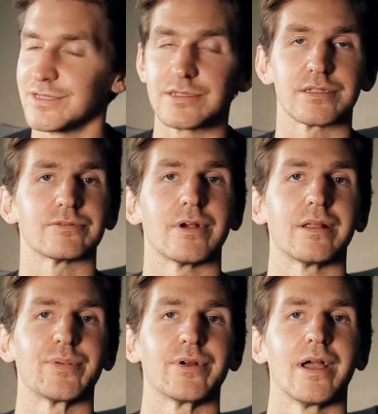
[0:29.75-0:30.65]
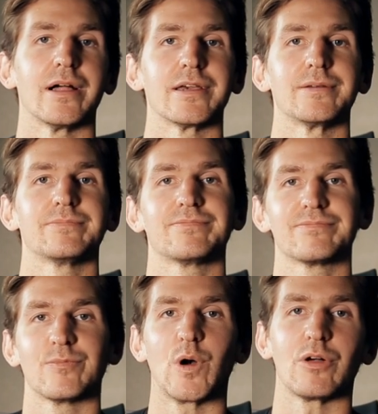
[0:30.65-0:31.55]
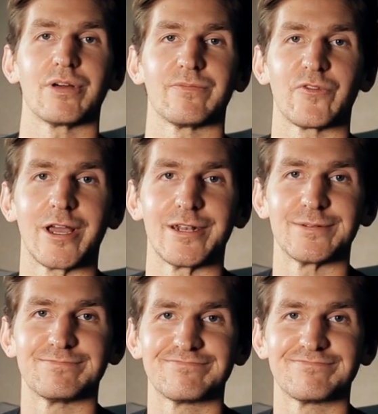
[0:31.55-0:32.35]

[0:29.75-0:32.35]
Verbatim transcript: this is right up your alley. Welcome, friend.